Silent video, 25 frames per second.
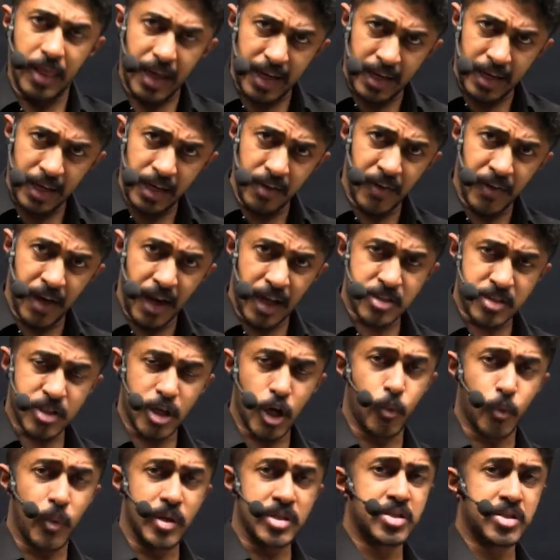even ask a
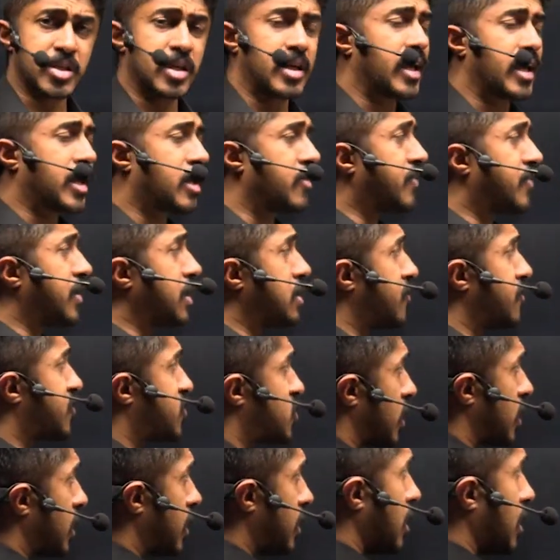question like, if
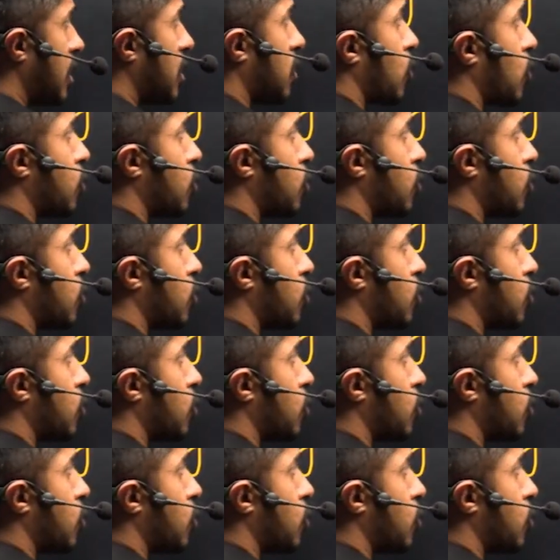India goes